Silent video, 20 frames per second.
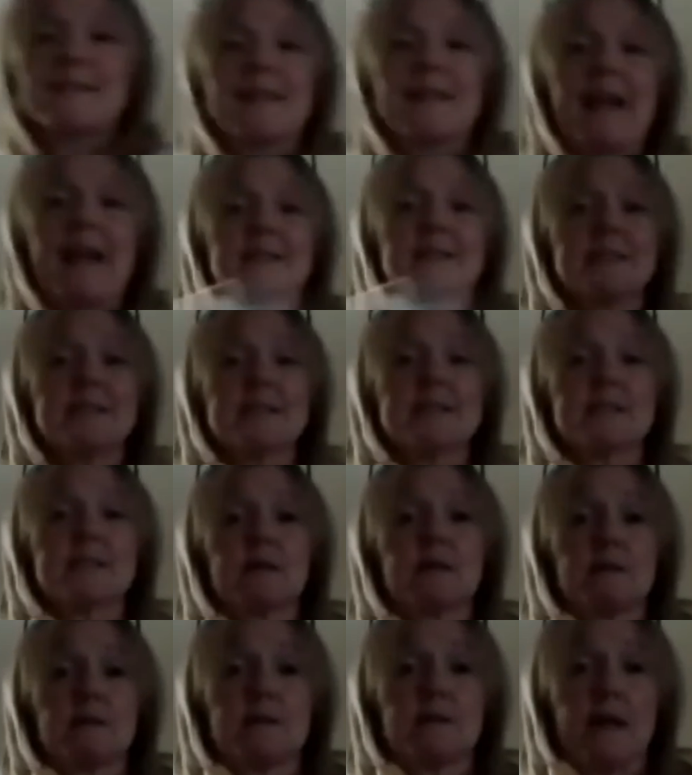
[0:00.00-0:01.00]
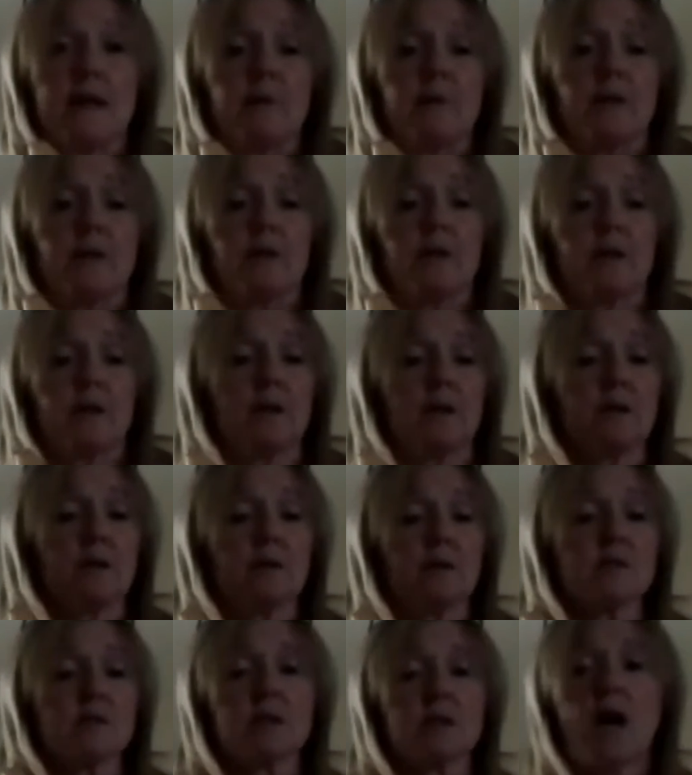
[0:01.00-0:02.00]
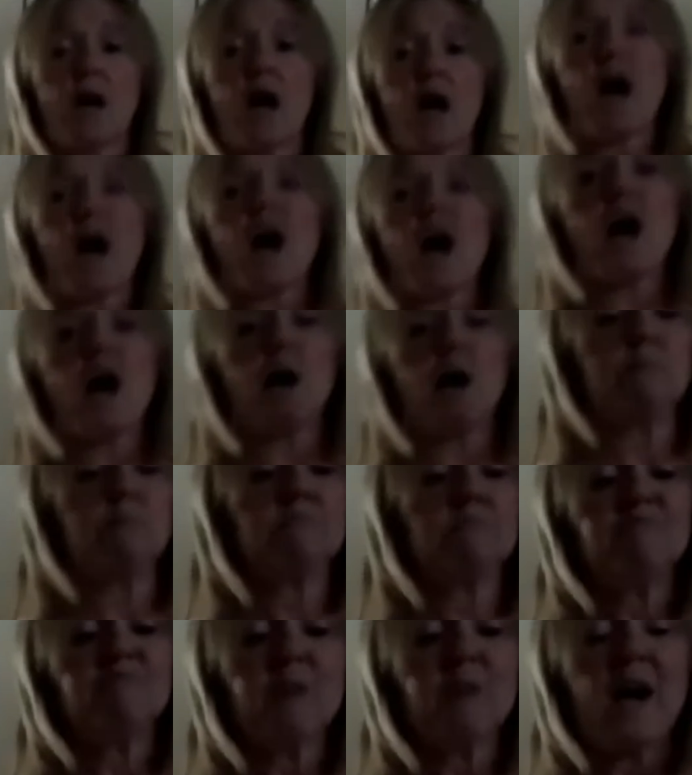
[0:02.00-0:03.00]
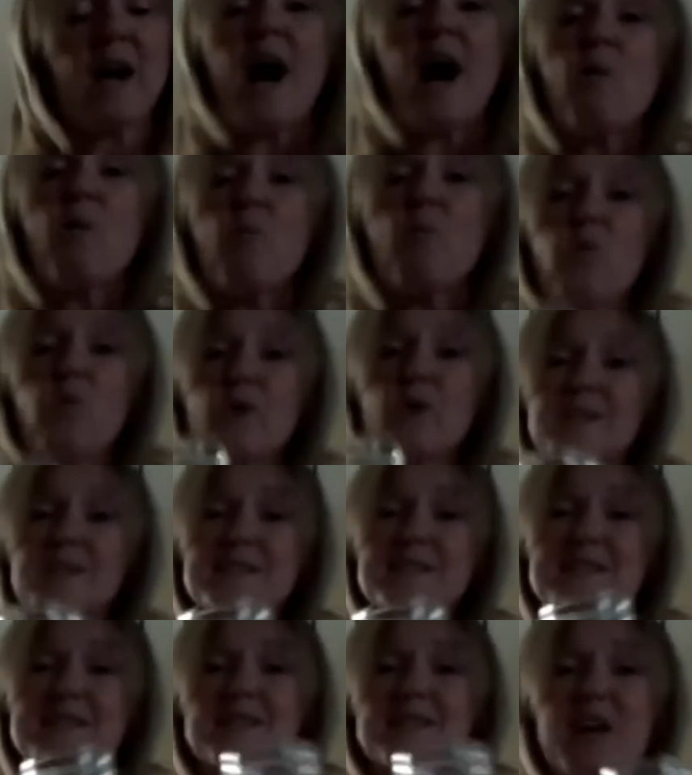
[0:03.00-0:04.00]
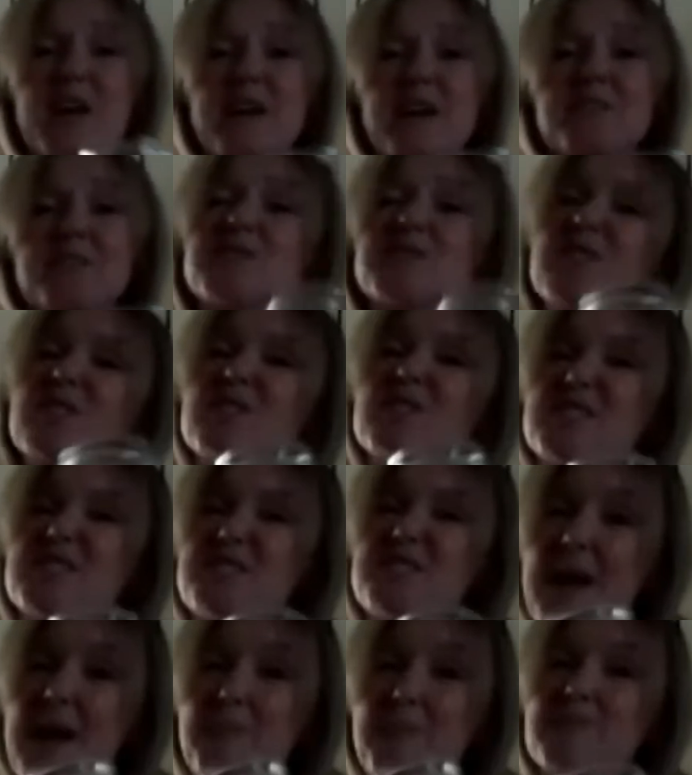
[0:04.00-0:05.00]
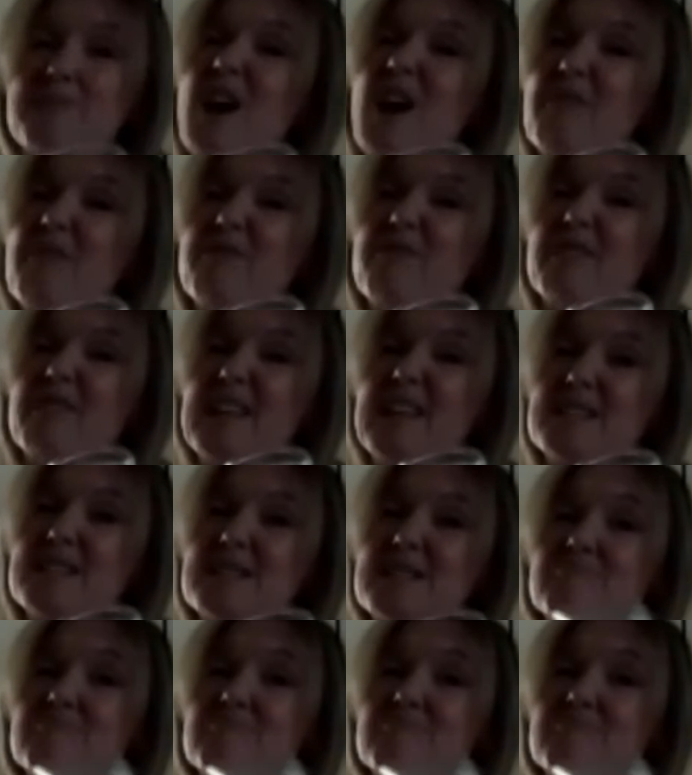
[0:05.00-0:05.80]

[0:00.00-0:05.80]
glasses that we can use. Wouldn't suggest you use a jam jar for this.